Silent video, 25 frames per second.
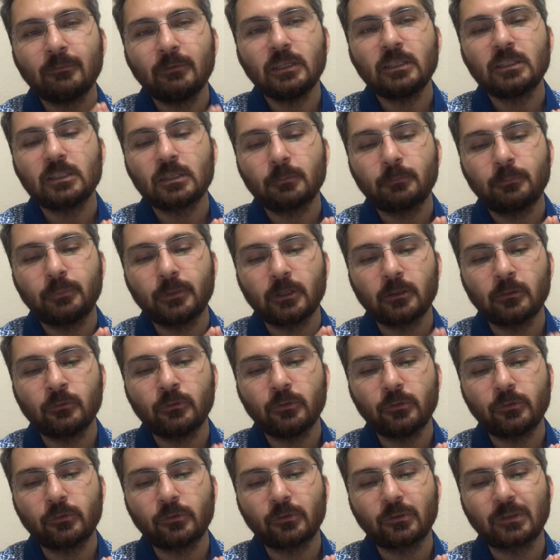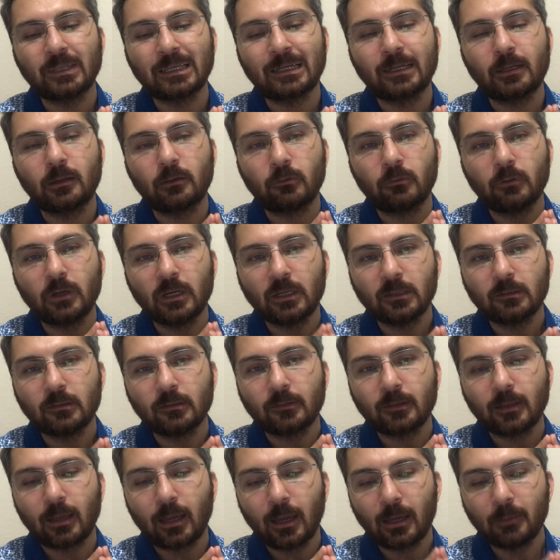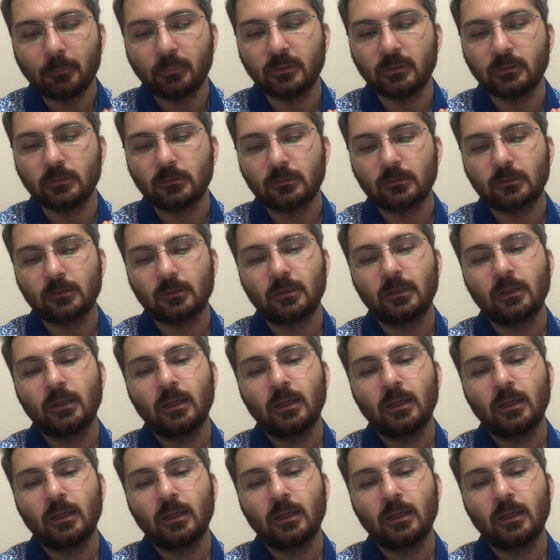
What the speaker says: which produces the greatest happiness